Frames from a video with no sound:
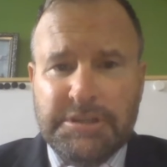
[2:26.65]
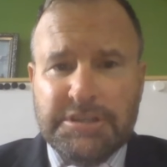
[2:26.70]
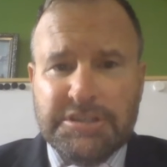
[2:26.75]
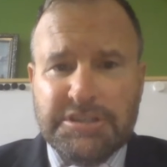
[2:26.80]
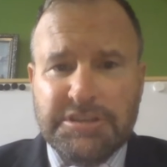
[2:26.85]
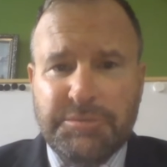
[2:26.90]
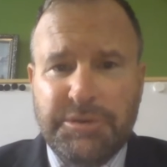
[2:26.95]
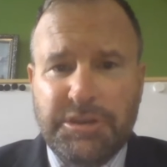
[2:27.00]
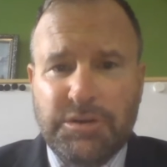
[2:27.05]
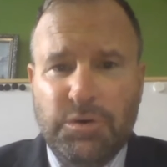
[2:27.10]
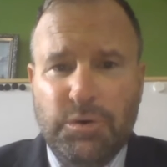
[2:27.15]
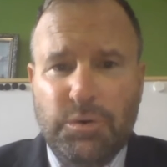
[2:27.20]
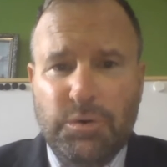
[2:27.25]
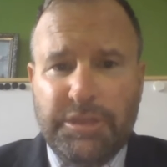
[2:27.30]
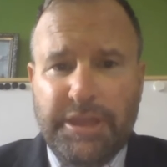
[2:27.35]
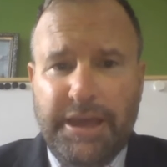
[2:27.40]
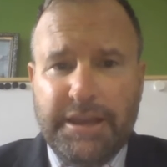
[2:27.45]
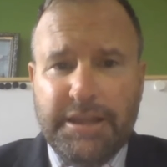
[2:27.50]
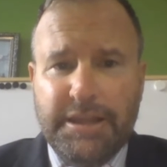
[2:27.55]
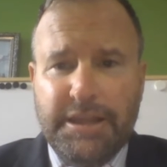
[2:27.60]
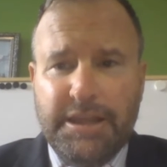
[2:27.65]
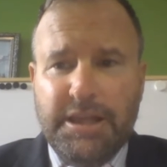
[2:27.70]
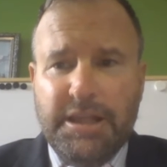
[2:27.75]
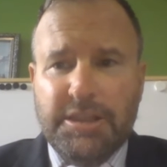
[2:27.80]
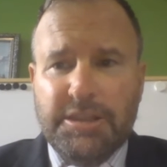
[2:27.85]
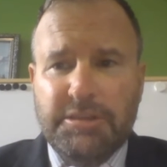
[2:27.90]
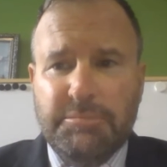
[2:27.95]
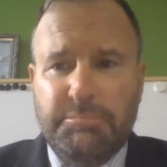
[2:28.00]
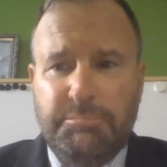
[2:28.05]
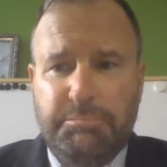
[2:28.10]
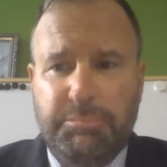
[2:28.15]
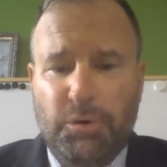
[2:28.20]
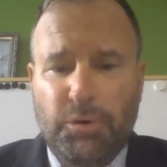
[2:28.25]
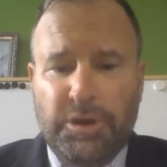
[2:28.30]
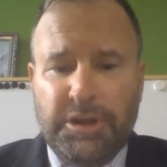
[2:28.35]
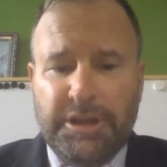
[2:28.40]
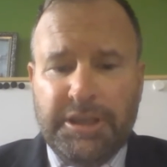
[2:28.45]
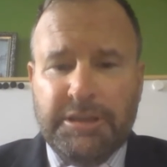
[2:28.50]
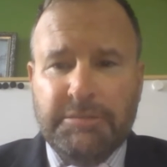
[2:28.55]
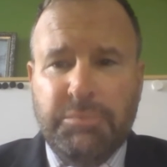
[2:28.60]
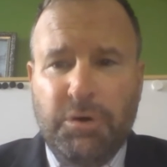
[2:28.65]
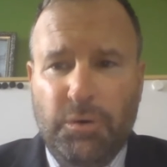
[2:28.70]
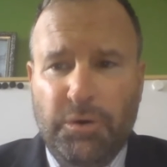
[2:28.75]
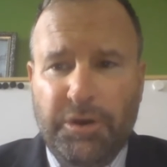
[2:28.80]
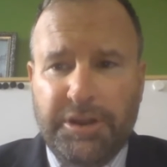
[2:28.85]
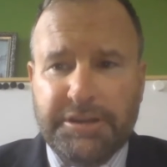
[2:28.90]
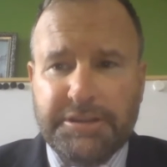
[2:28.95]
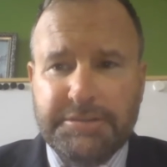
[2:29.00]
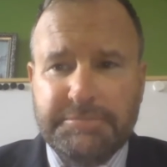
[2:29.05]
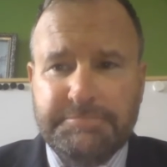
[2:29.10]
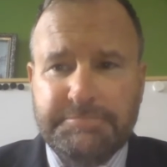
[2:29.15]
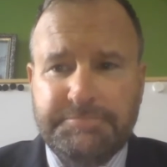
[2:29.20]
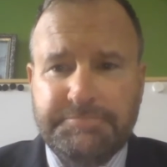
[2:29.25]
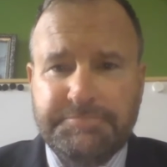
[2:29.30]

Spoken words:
So we call that the boiling point.